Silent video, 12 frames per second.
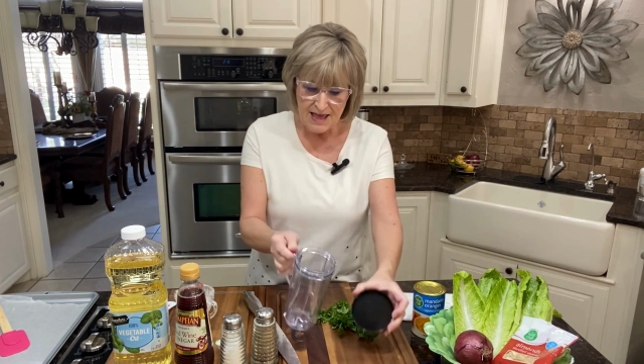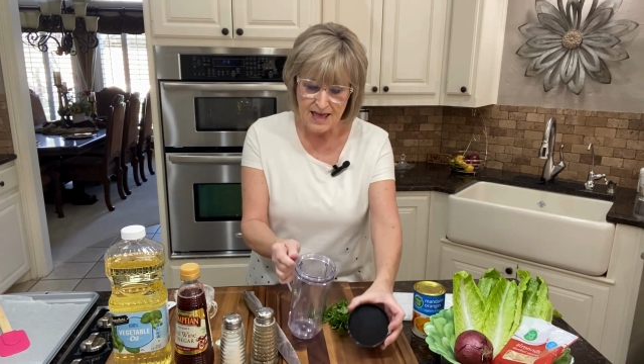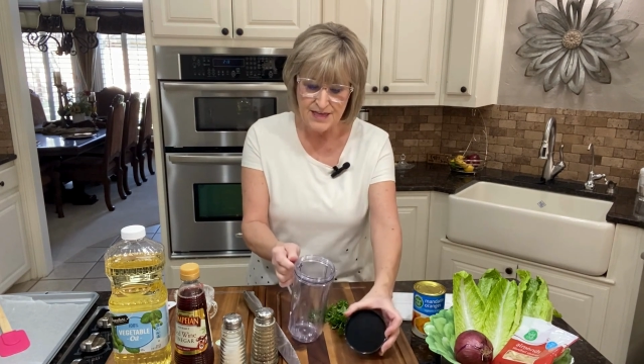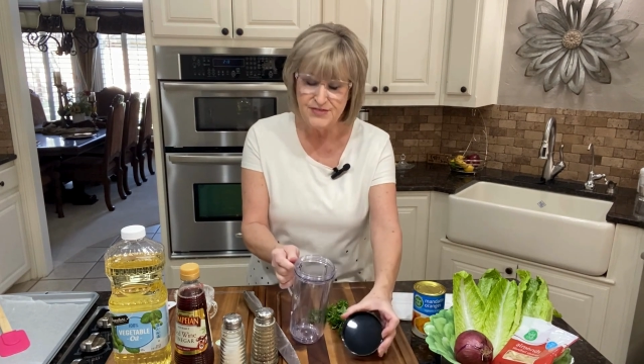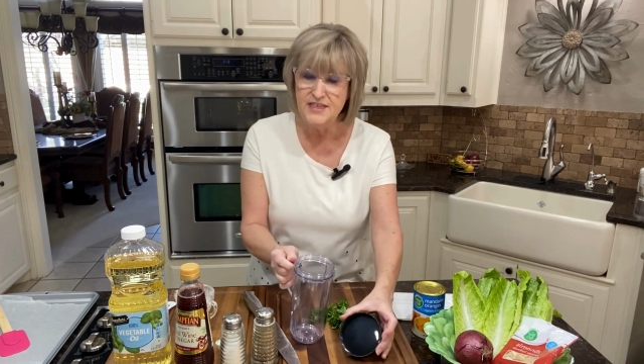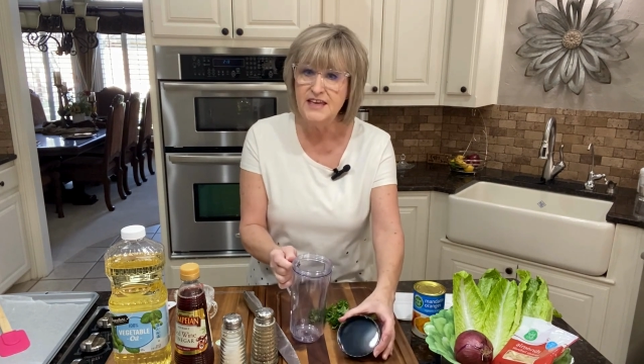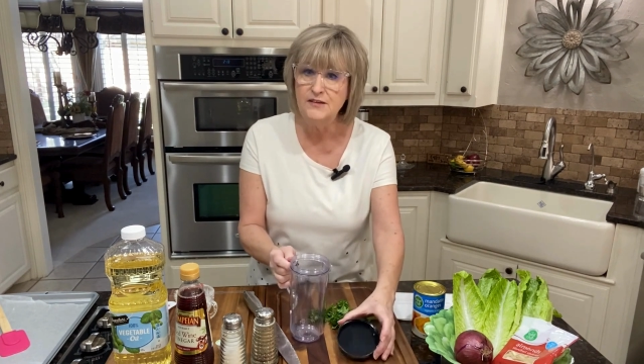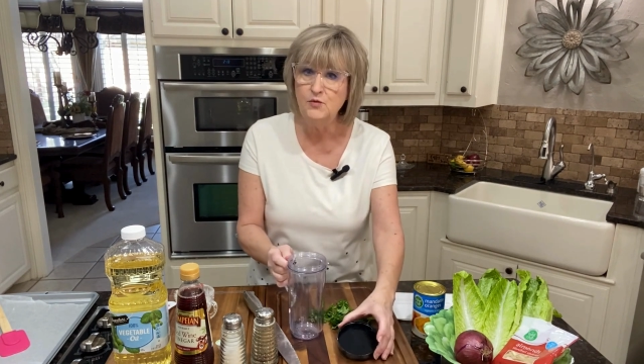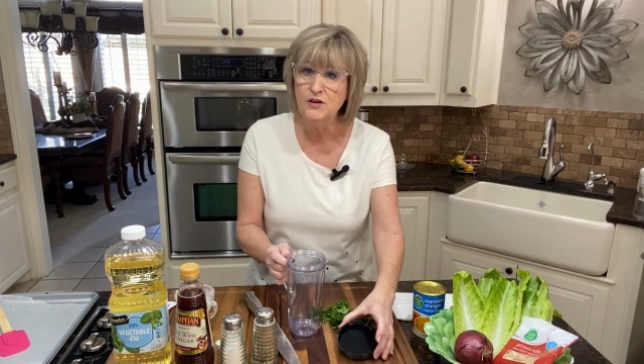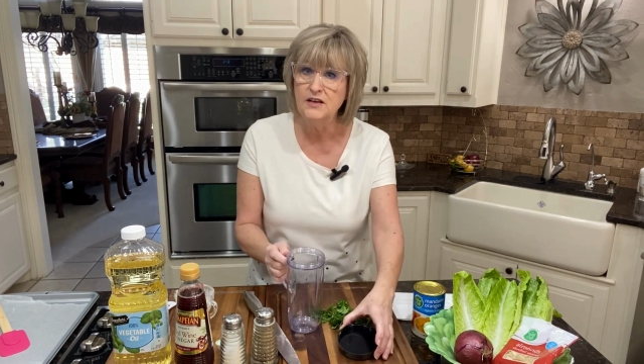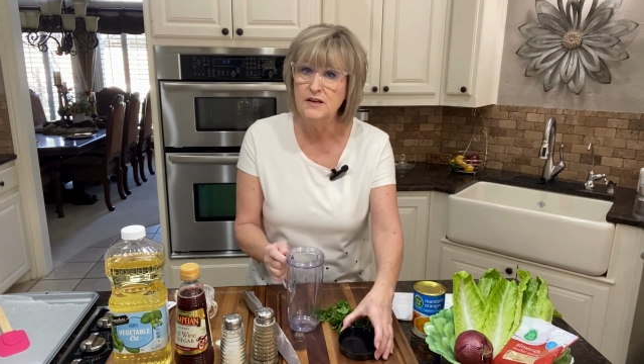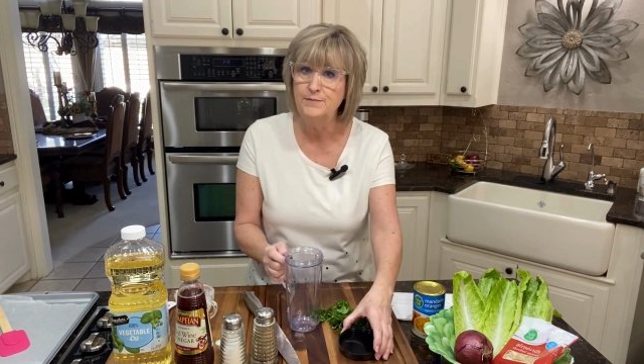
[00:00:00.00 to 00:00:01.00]
And then
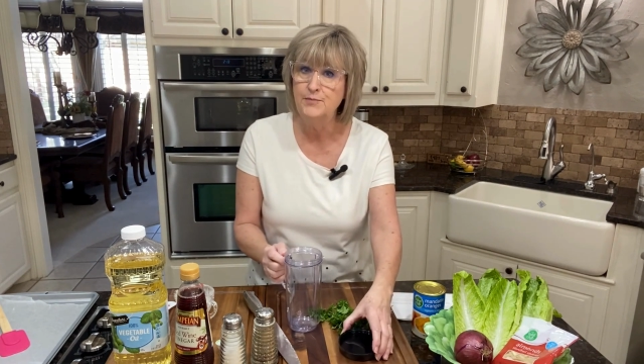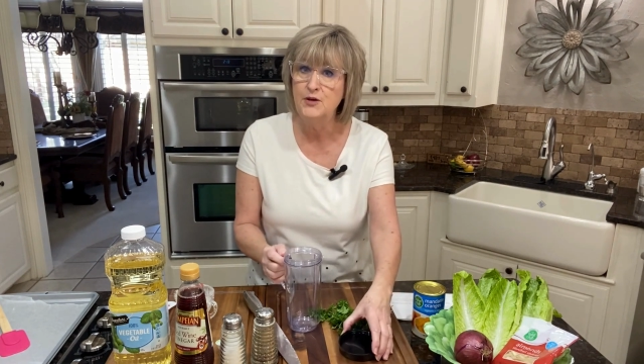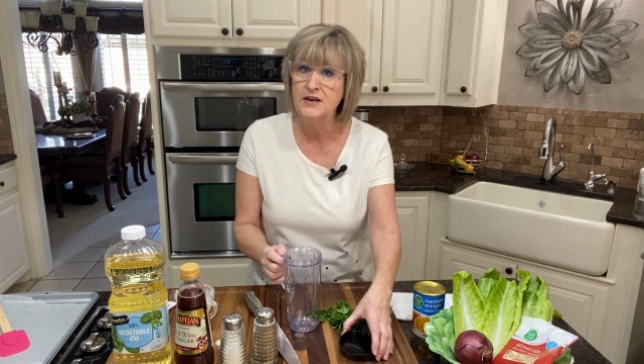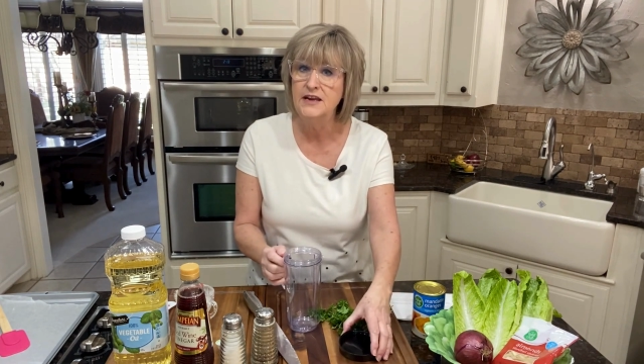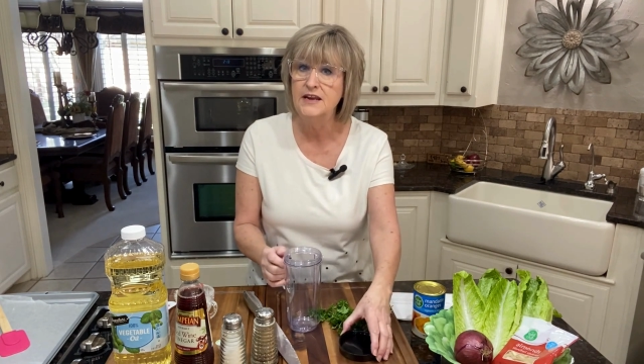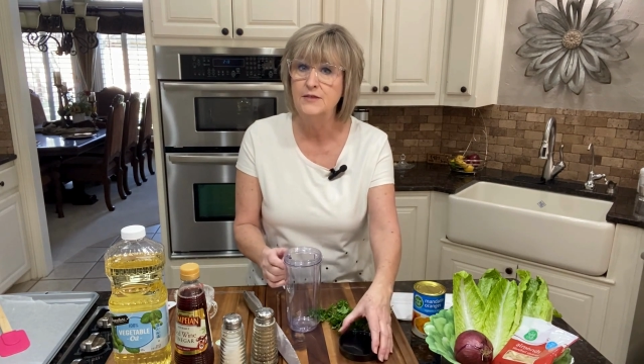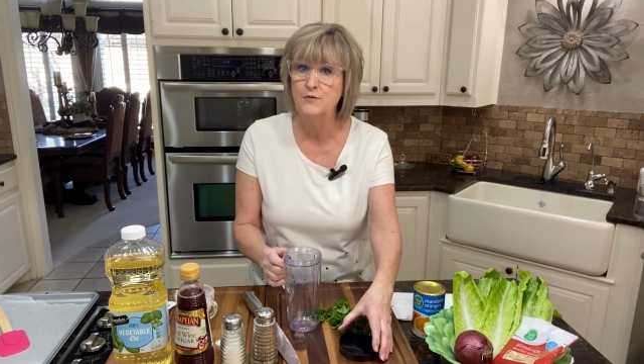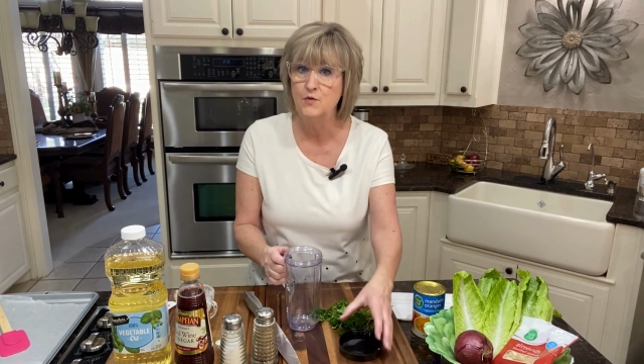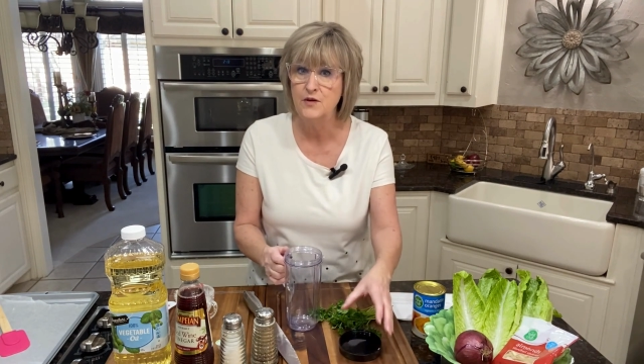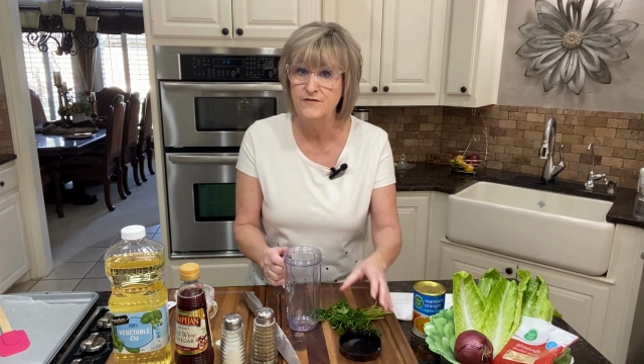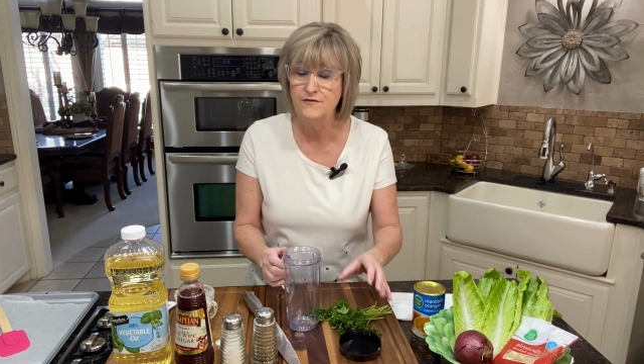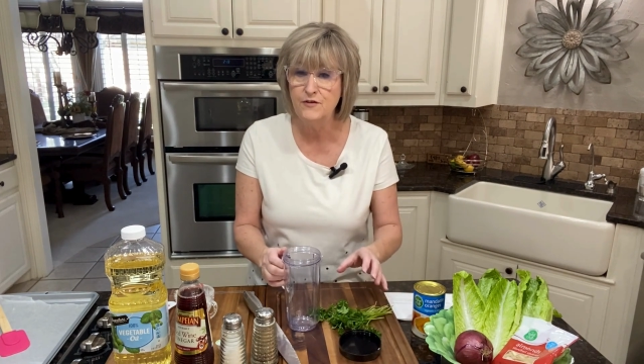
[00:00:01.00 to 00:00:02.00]
we're going to put it in the
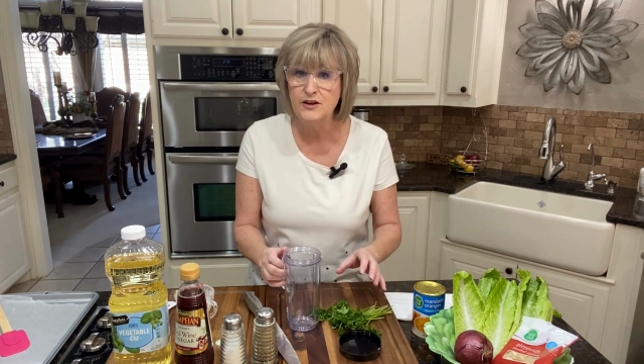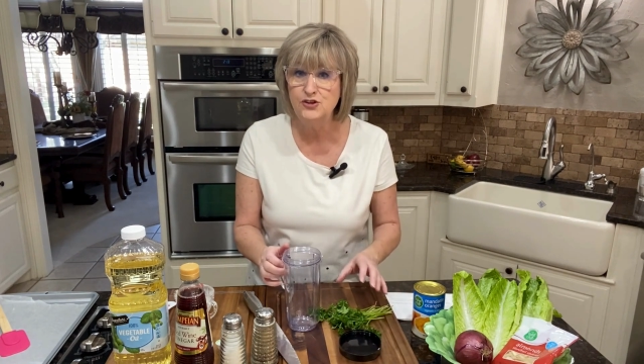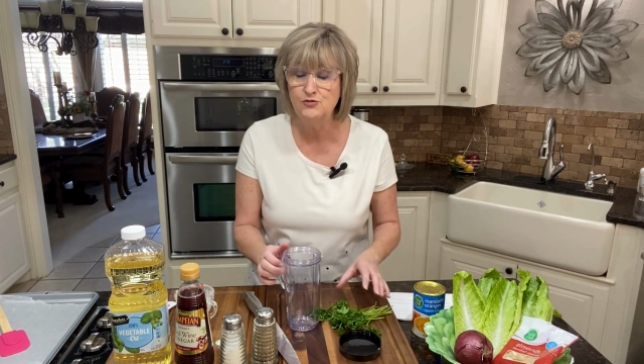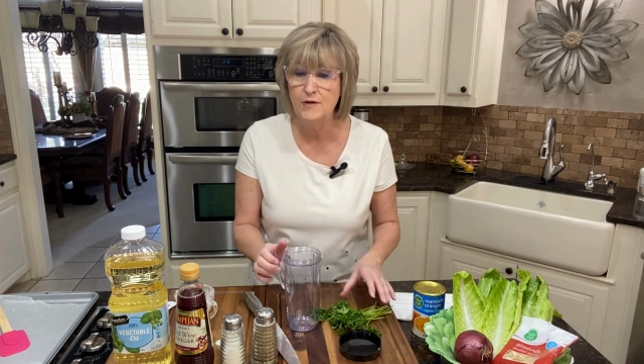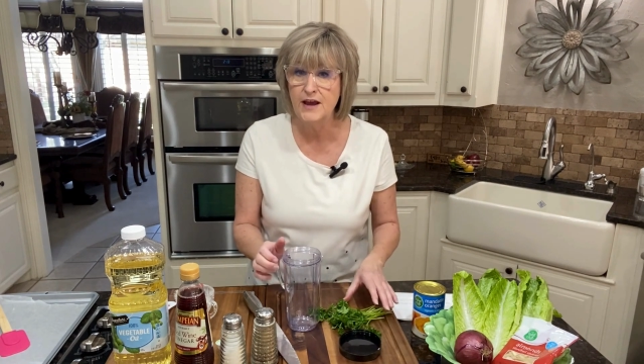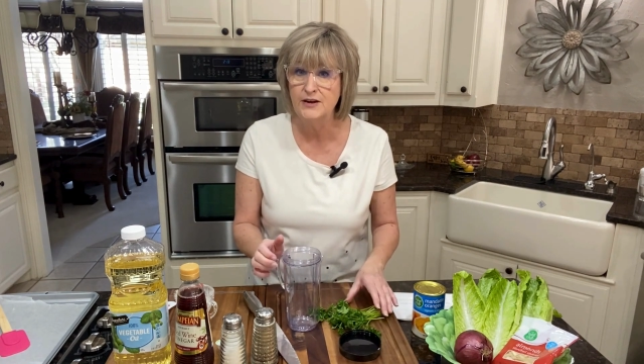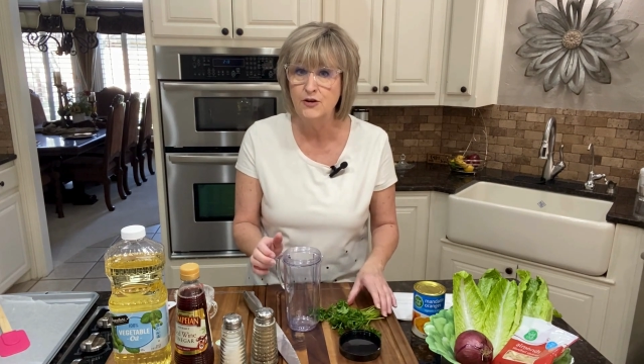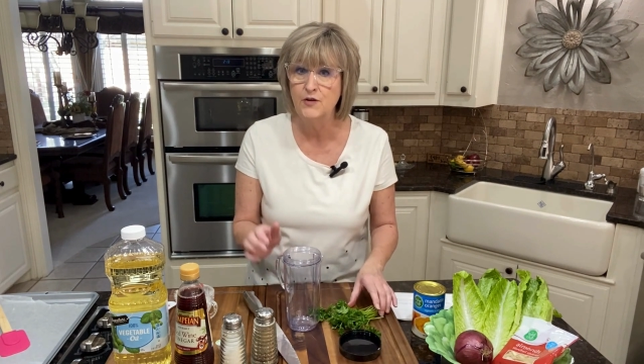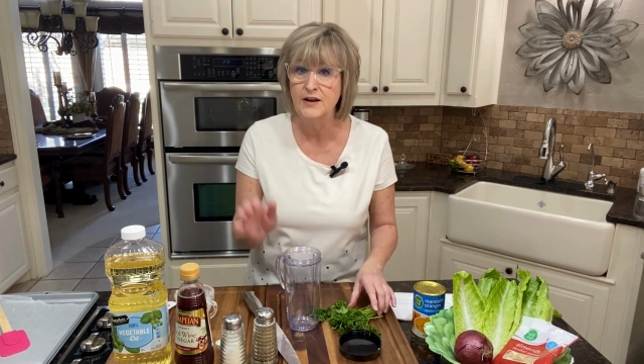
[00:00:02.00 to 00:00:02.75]
refrigerator